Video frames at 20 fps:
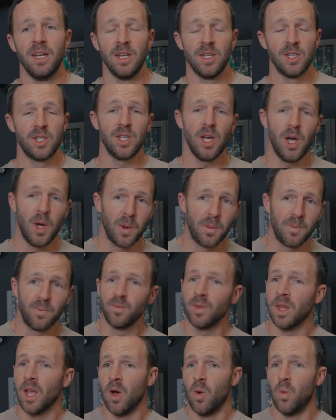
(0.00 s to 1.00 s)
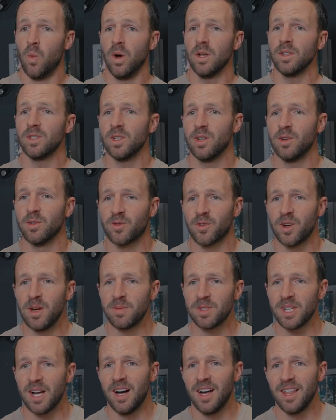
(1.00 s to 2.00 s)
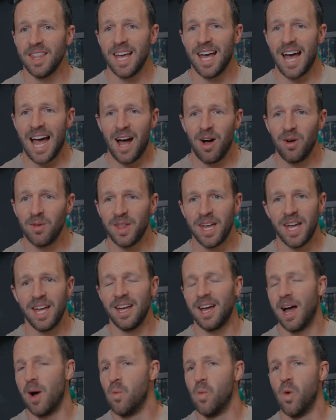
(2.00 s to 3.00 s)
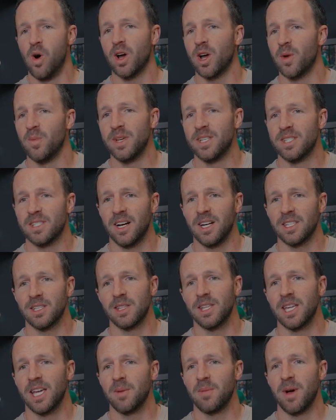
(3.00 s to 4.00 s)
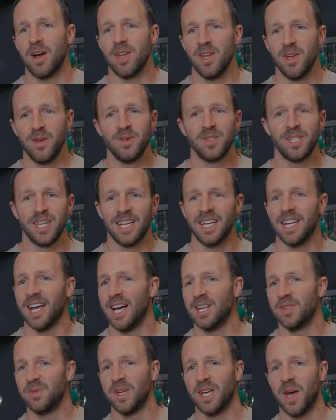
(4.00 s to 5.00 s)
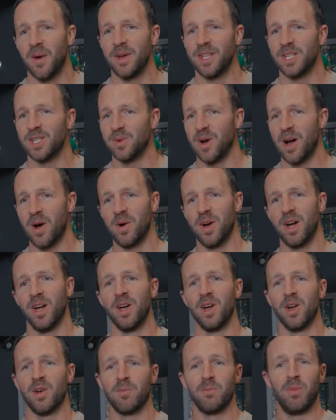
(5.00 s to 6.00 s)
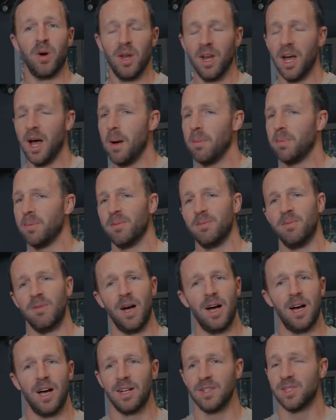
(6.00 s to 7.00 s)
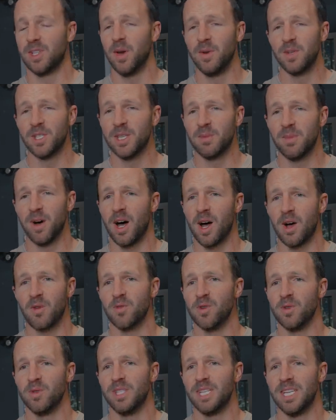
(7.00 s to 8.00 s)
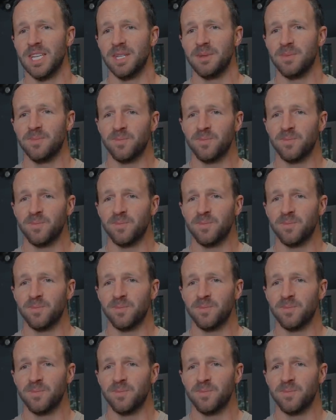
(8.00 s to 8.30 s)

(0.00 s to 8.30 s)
So what sort of grips are there out there, and what can we start to think about using as we go into our pull-up, toes to bar routine?